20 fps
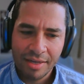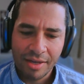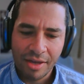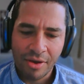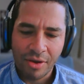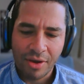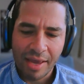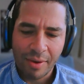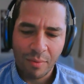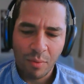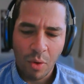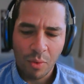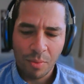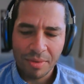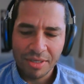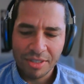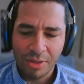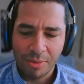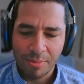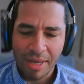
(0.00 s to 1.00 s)
Okay, what would be
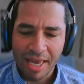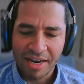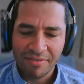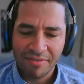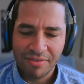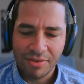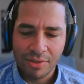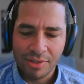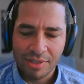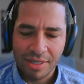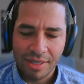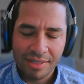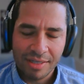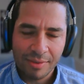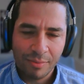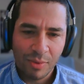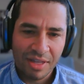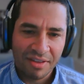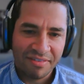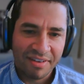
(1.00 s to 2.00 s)
so bad if you insult?
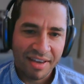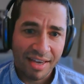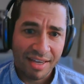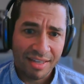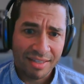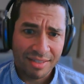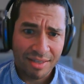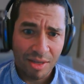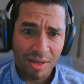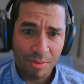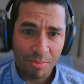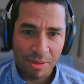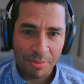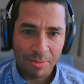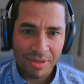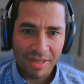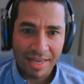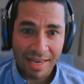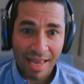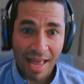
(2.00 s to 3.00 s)
Well, if I insult people,
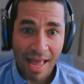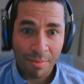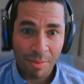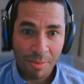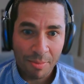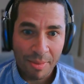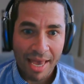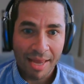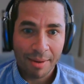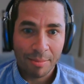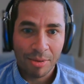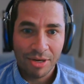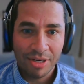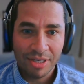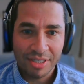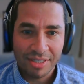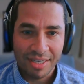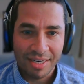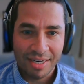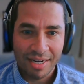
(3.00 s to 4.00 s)
like, I'm a bad
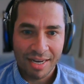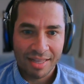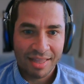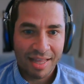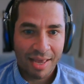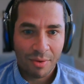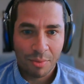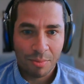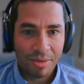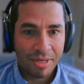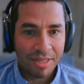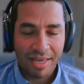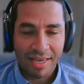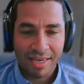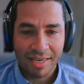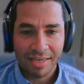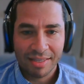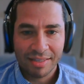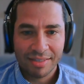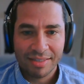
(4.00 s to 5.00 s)
person, and that would be like
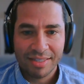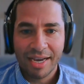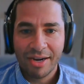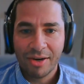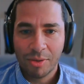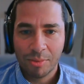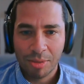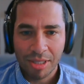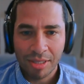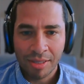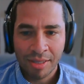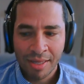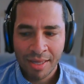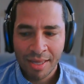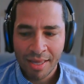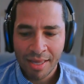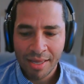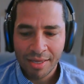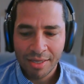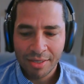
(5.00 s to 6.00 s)
terrible.
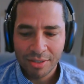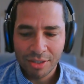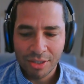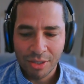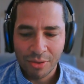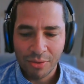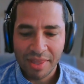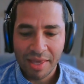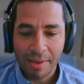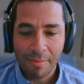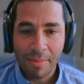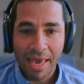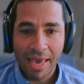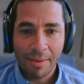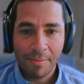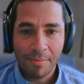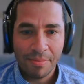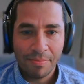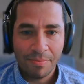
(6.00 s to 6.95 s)
So they may